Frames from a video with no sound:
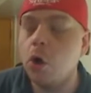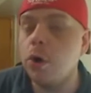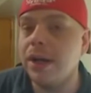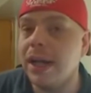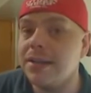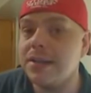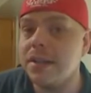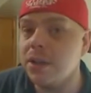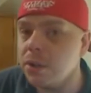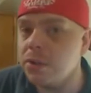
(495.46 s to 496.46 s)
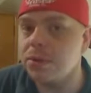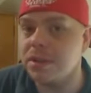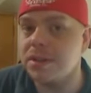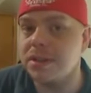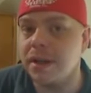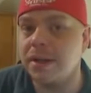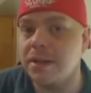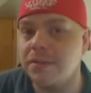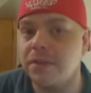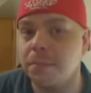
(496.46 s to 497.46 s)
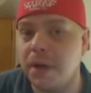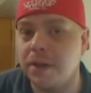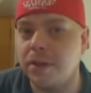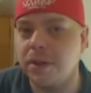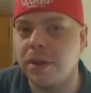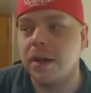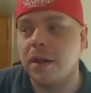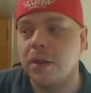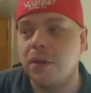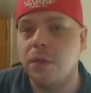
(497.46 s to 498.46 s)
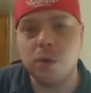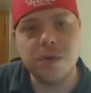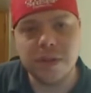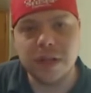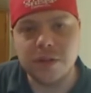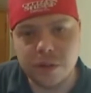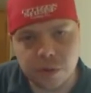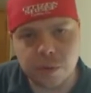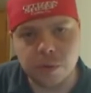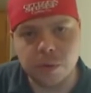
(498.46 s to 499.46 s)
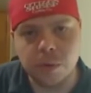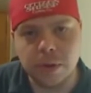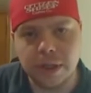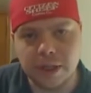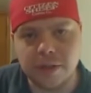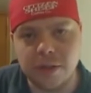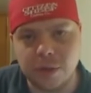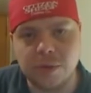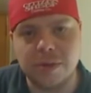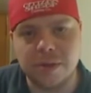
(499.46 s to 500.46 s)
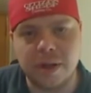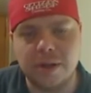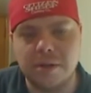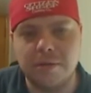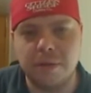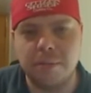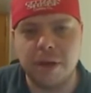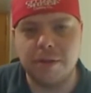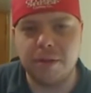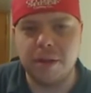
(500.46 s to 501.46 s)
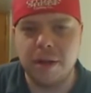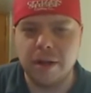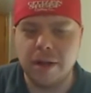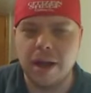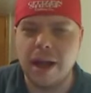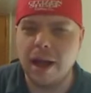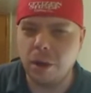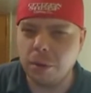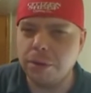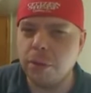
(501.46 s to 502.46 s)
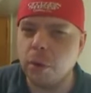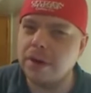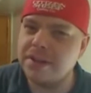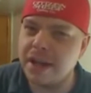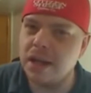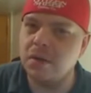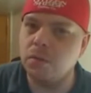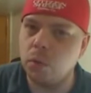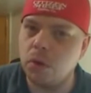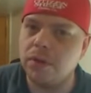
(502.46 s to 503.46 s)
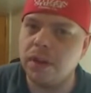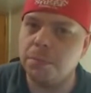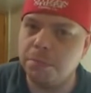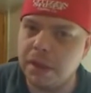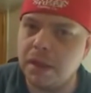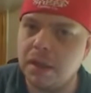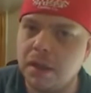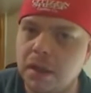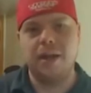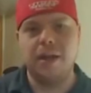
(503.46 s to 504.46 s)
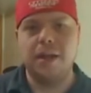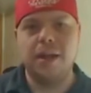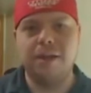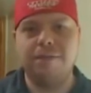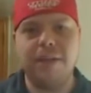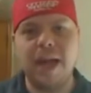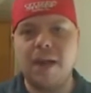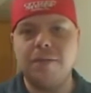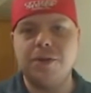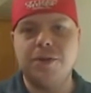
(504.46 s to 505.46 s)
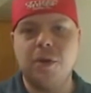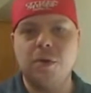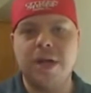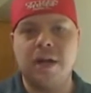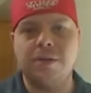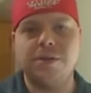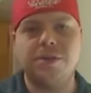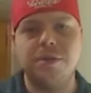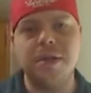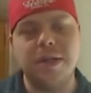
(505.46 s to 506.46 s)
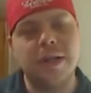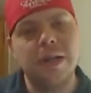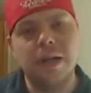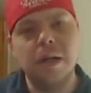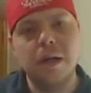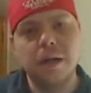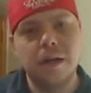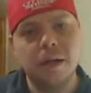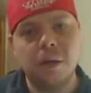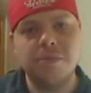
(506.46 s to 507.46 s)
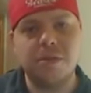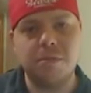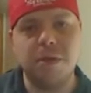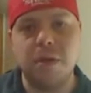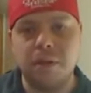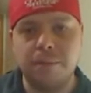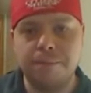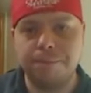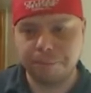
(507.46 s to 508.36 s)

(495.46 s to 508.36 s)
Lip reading: Who gets to use this scientific method? Those that do get to use the scientific method, how authoritative will they be? If the average Joe down the street comes to me,